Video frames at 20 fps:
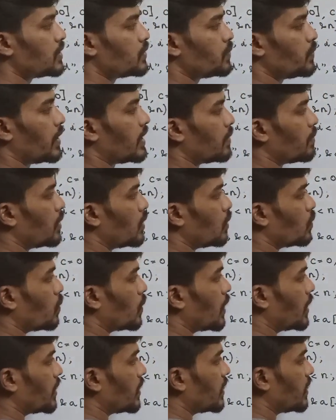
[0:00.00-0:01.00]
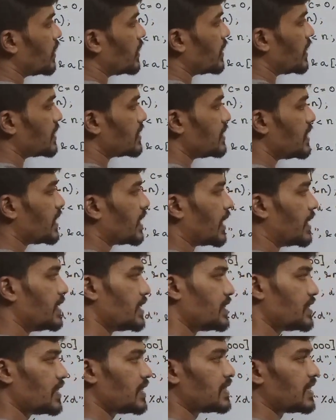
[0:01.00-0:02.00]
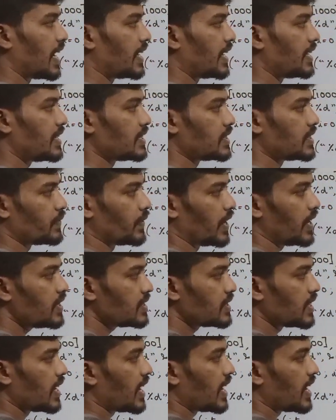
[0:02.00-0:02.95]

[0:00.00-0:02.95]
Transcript: this variable 1. Yes, the condition satisfies